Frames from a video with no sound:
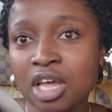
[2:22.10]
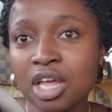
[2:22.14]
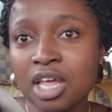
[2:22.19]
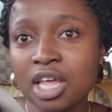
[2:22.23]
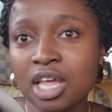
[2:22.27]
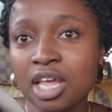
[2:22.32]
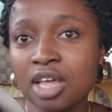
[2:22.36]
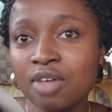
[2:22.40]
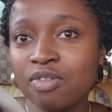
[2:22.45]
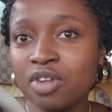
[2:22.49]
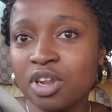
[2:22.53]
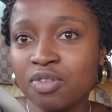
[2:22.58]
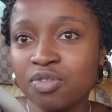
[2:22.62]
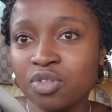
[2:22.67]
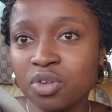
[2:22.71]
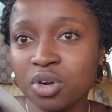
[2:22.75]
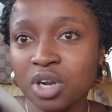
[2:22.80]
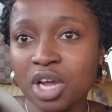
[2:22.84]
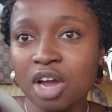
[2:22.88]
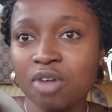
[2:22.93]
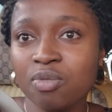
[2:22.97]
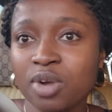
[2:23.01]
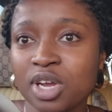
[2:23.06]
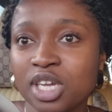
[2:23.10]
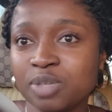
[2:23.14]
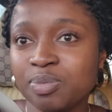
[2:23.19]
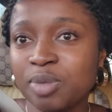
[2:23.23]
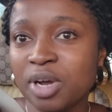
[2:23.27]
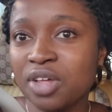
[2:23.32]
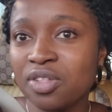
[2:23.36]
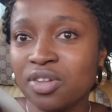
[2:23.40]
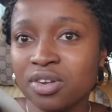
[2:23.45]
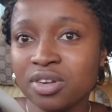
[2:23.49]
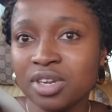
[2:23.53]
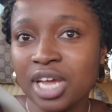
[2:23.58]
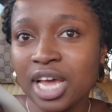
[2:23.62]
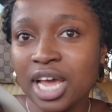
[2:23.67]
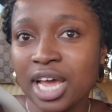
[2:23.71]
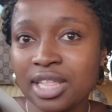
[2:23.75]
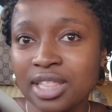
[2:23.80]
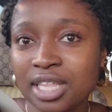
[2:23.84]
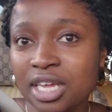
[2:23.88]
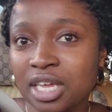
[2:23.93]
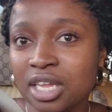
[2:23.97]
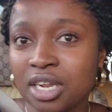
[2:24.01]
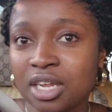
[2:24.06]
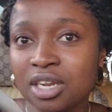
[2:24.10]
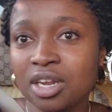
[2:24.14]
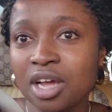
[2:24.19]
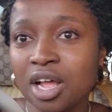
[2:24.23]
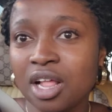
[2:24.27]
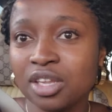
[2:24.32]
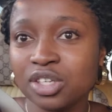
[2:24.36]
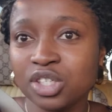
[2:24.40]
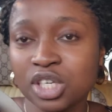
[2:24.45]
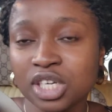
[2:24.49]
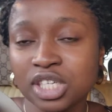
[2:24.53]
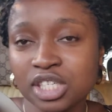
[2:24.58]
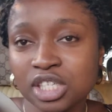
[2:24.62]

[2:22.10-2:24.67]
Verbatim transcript: even if they're not raised by their dad, they can acknowledge it,